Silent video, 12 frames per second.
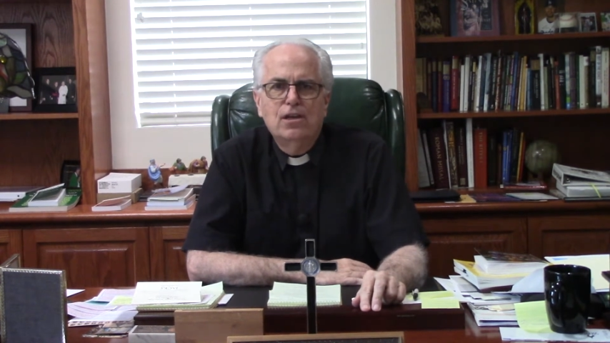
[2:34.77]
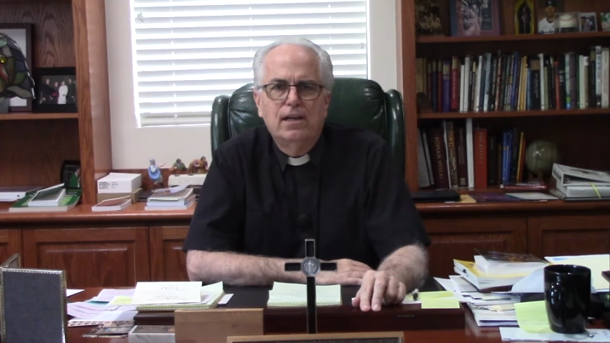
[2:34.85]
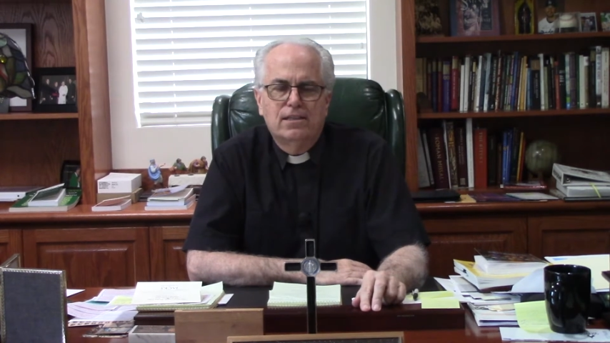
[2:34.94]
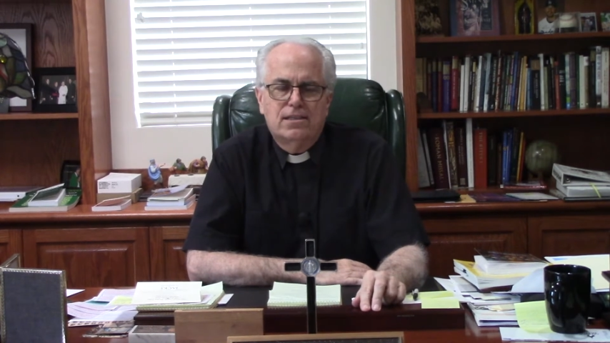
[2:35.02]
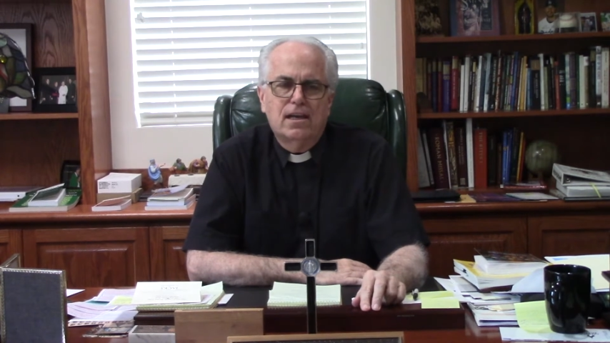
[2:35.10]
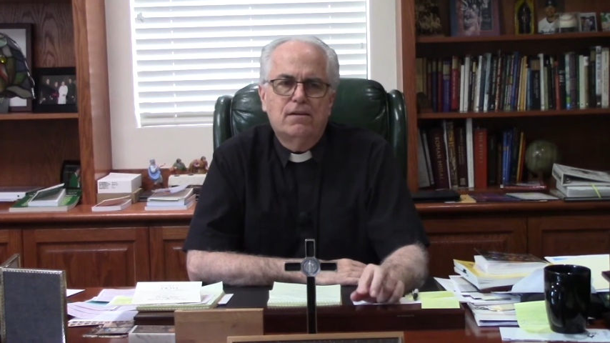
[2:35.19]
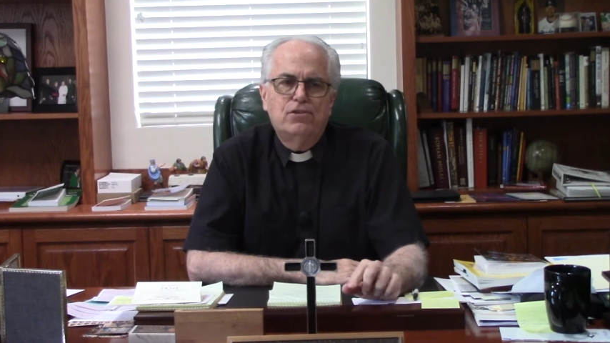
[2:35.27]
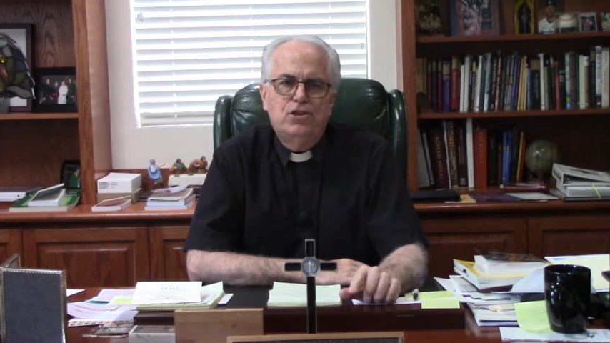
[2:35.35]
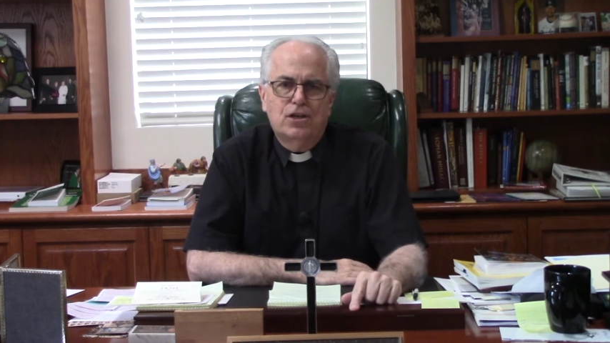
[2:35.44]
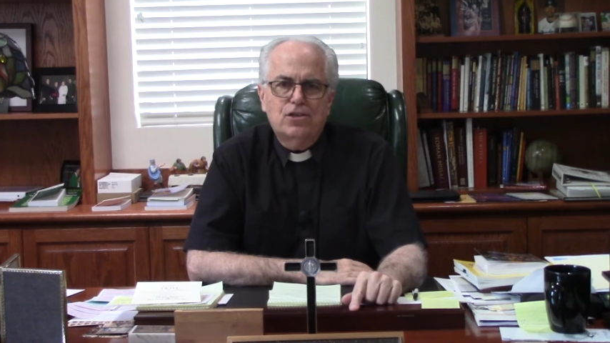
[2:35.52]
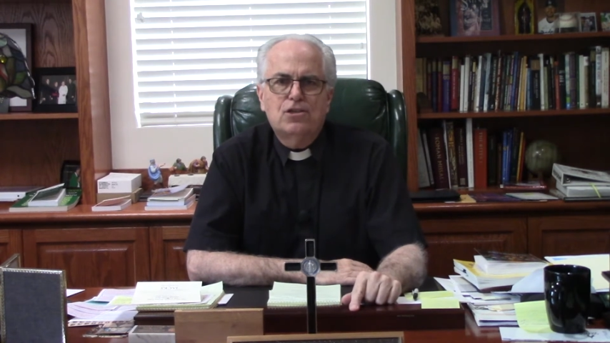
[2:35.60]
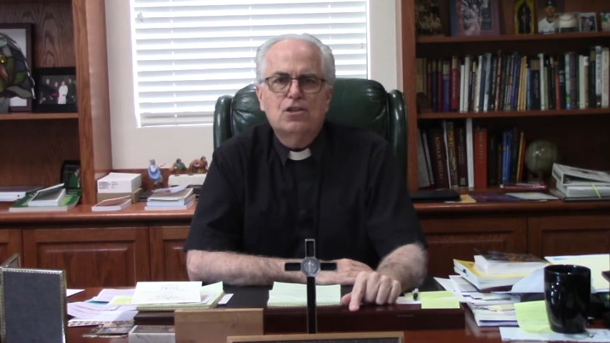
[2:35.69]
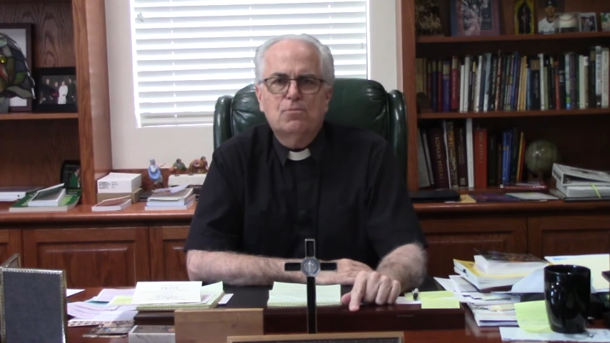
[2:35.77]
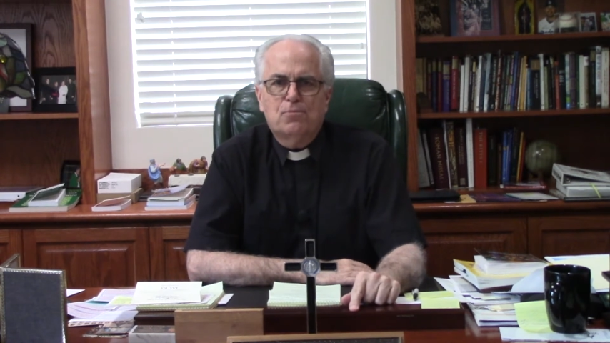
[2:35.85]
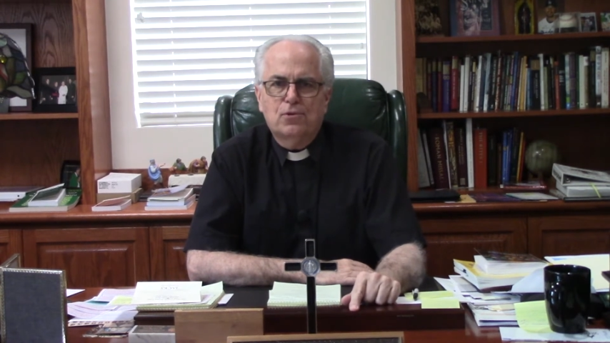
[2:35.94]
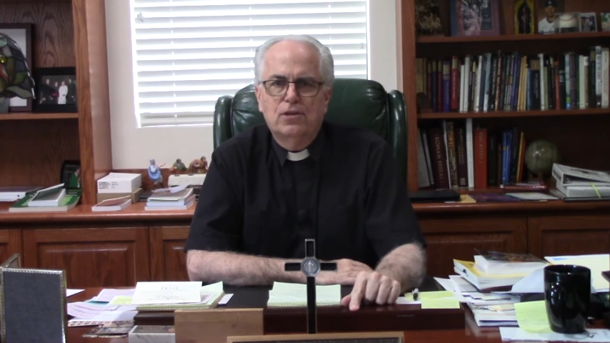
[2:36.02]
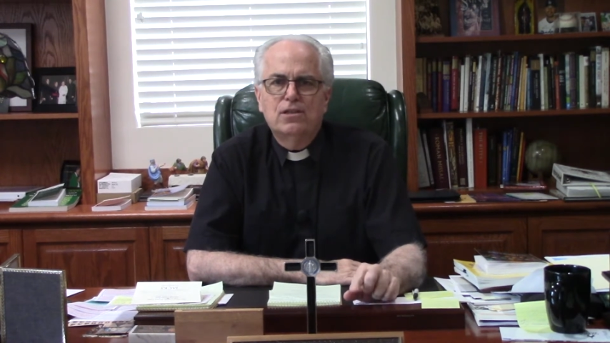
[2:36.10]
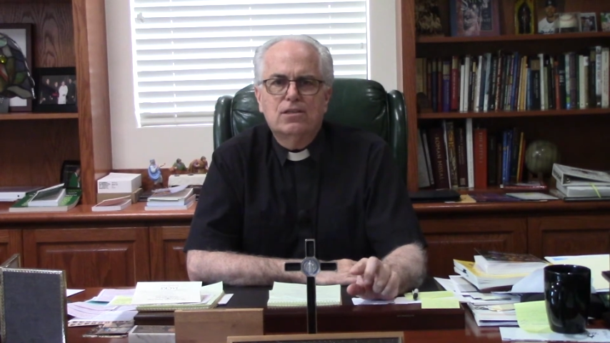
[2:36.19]
Instead of just to the
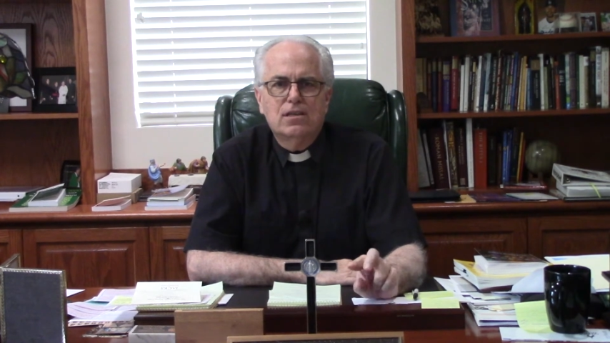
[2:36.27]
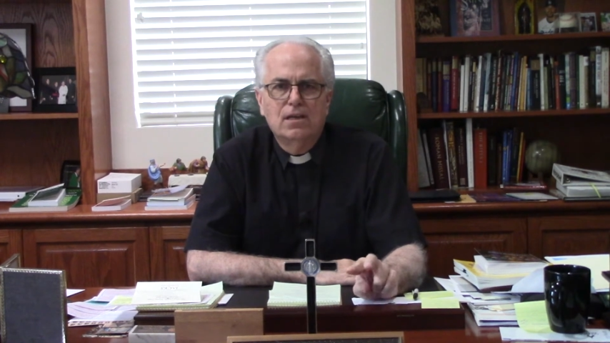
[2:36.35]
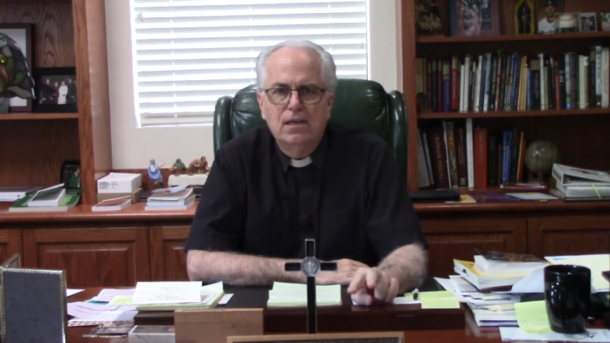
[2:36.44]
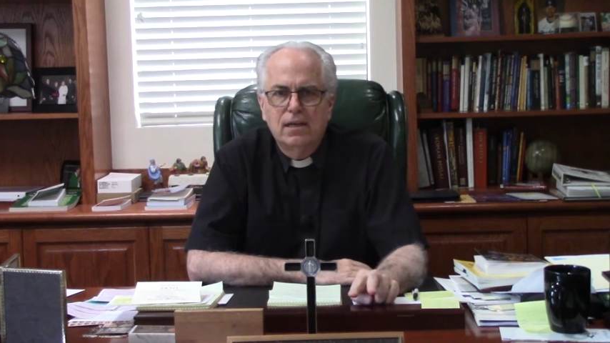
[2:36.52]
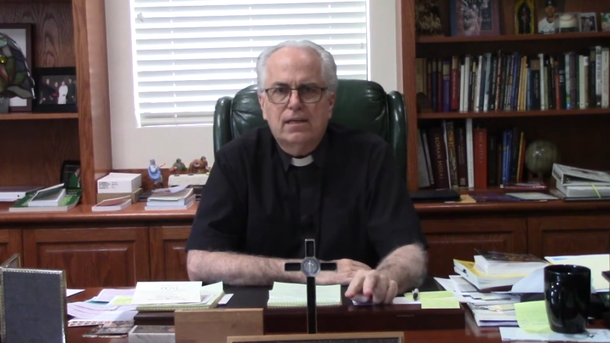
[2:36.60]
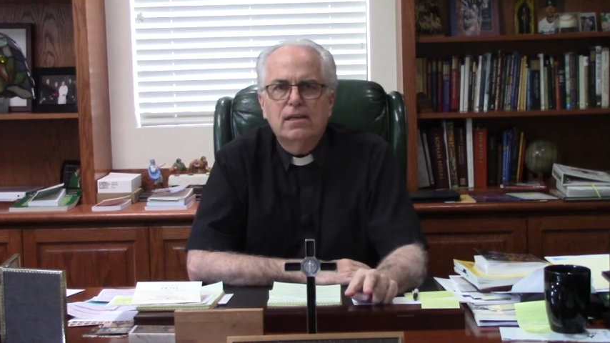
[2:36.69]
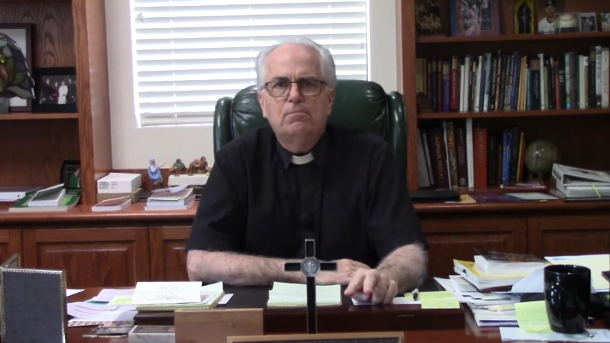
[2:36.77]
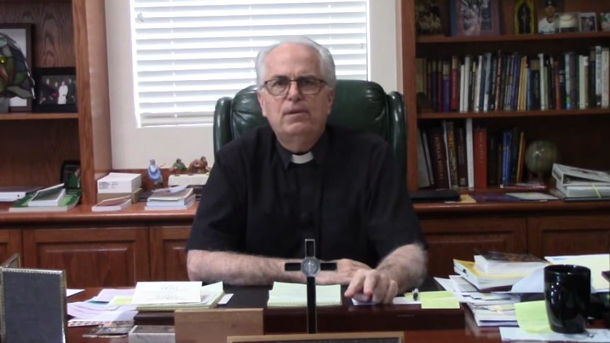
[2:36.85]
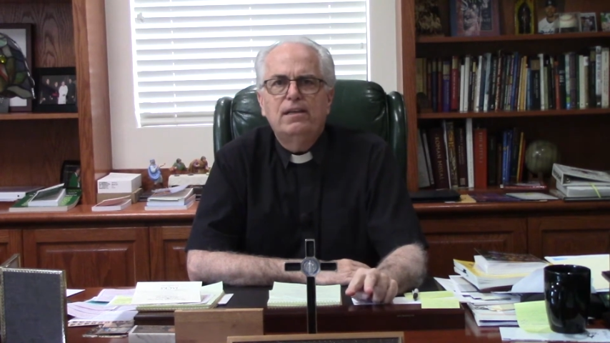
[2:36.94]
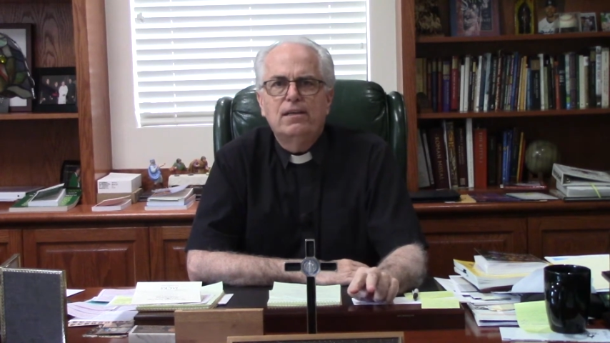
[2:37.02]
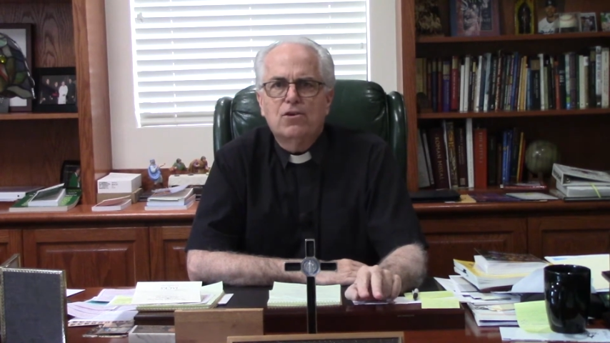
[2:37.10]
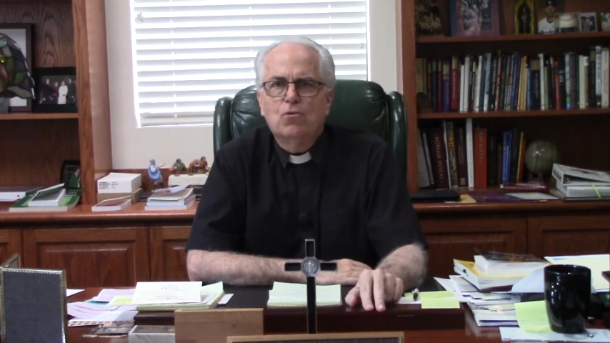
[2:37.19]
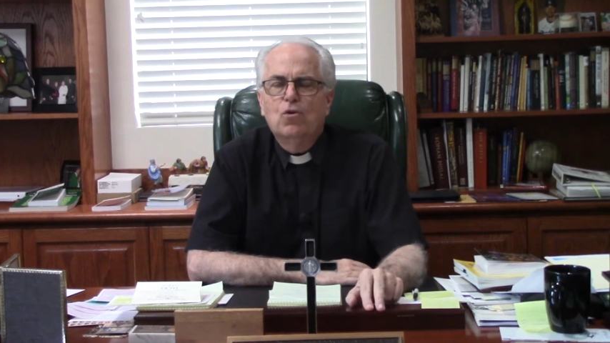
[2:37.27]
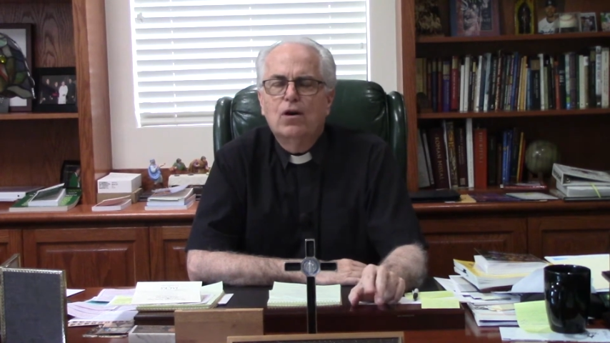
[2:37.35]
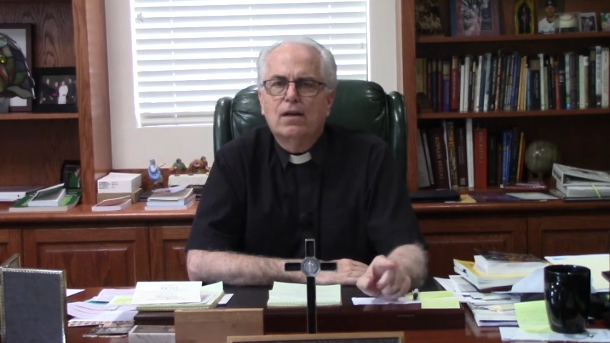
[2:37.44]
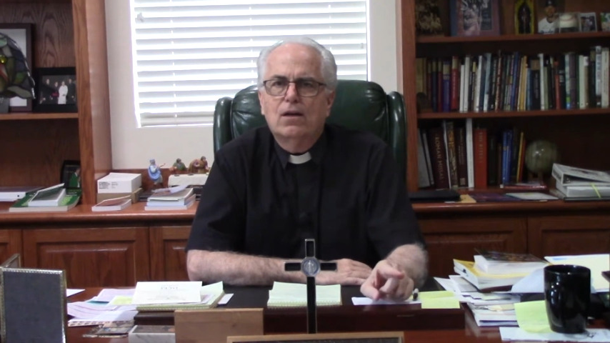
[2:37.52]
priest, it could be either one,